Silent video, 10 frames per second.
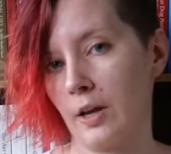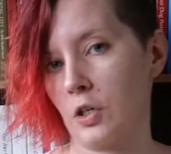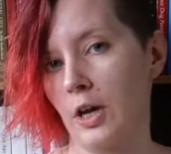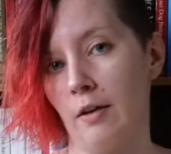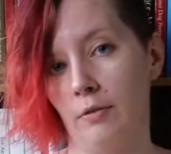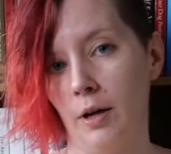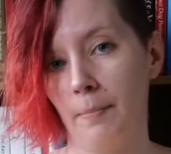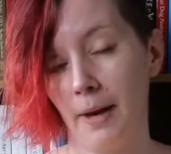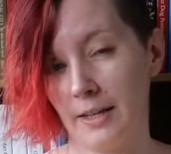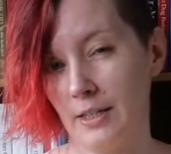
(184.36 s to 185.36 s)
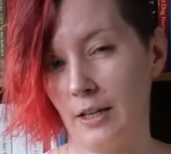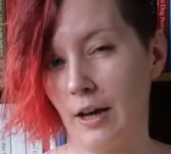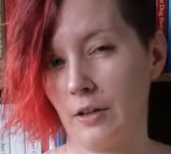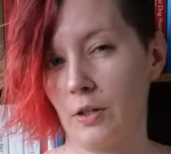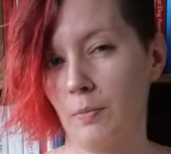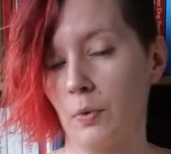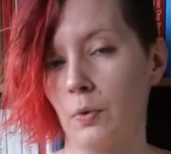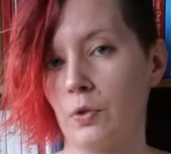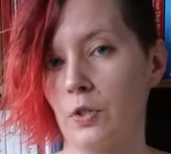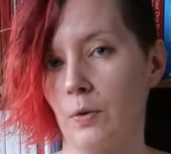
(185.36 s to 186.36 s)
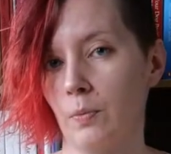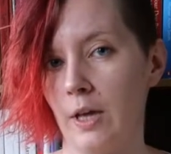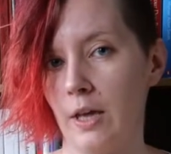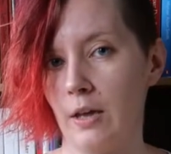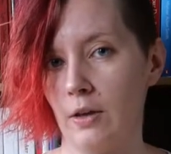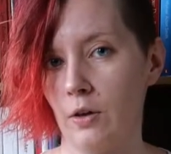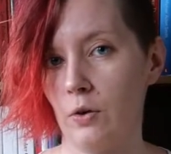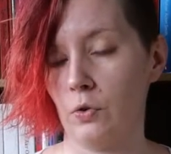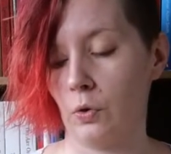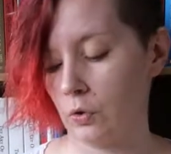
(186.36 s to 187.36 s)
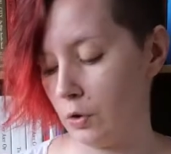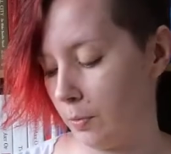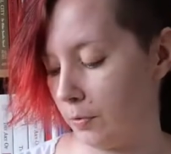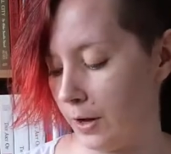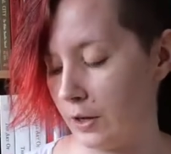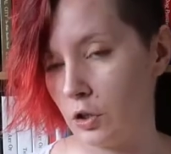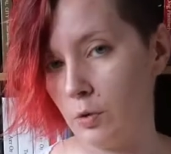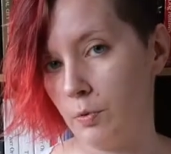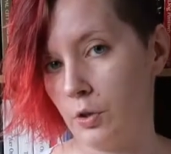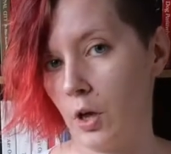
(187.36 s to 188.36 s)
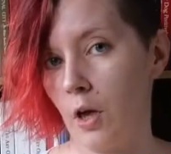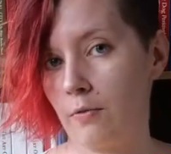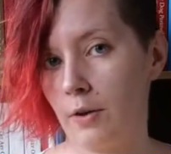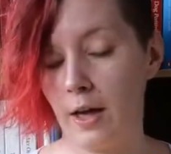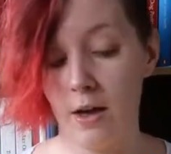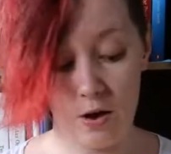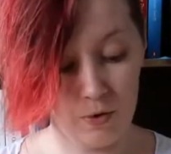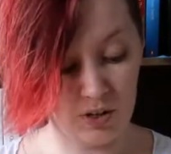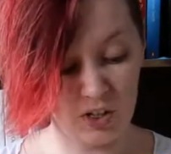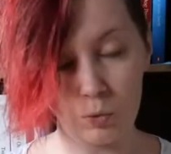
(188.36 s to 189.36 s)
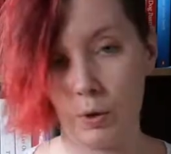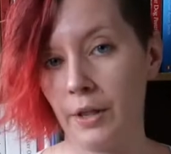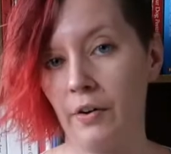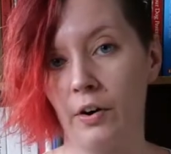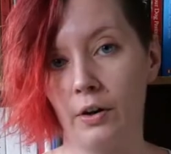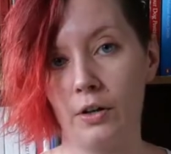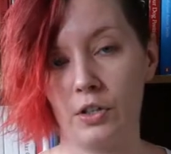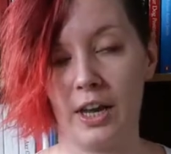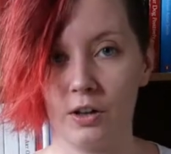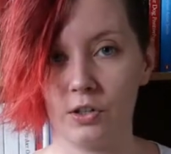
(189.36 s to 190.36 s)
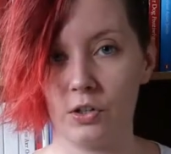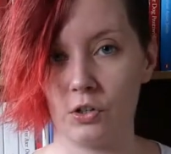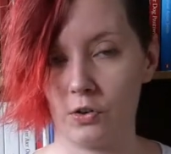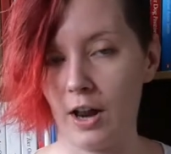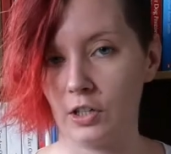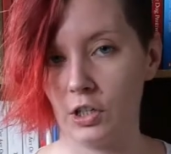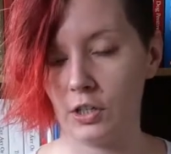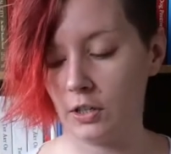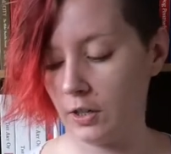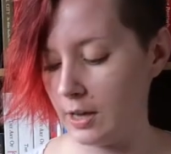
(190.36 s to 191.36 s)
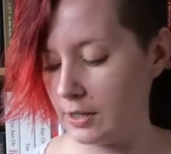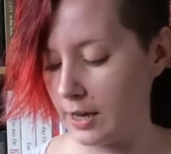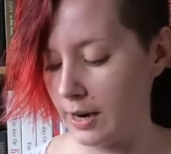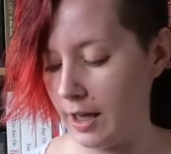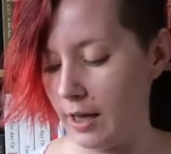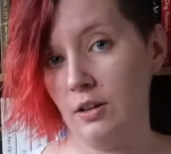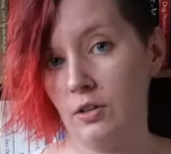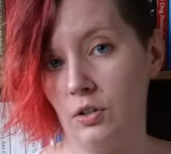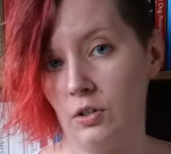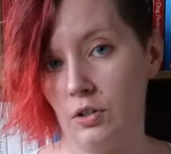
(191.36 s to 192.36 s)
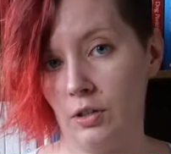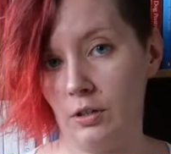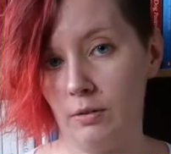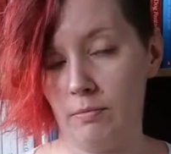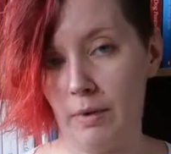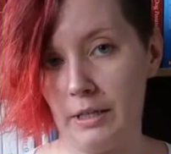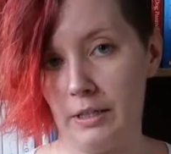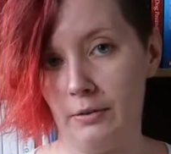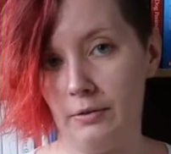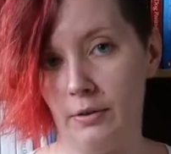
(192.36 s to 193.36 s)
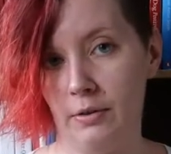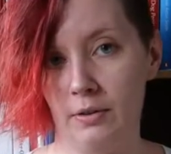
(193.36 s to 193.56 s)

actually have like plastic cutting boards that we use on top of it to preserve it, which is why there aren't loads of cuts and scratches and things in it. Just a massive